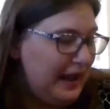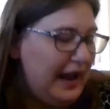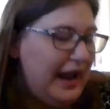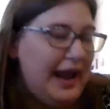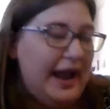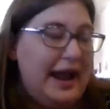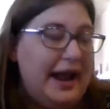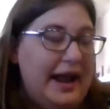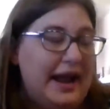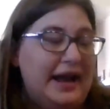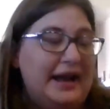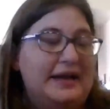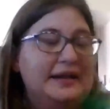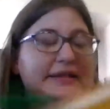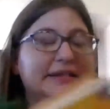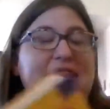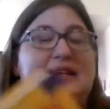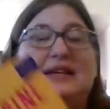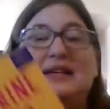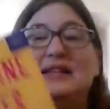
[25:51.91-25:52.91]

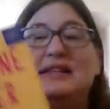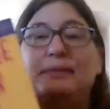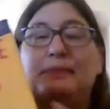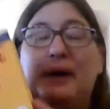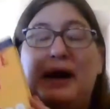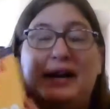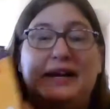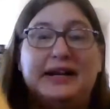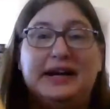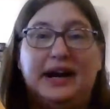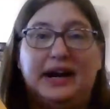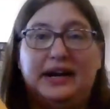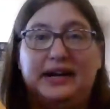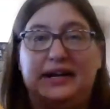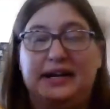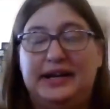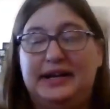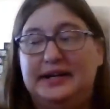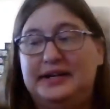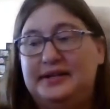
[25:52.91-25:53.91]
and the Bodyguard
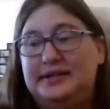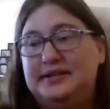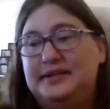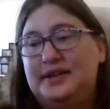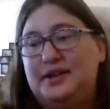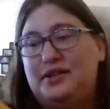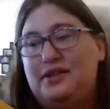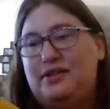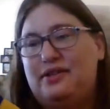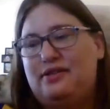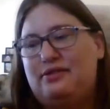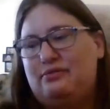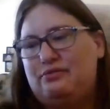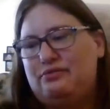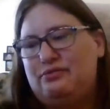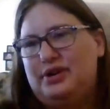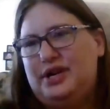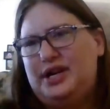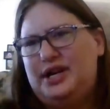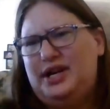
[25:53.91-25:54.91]
is
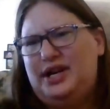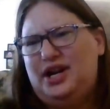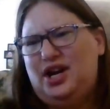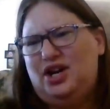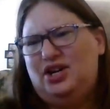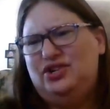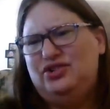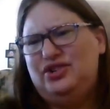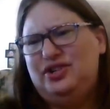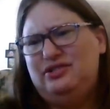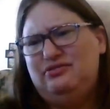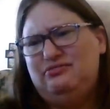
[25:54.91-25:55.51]
300.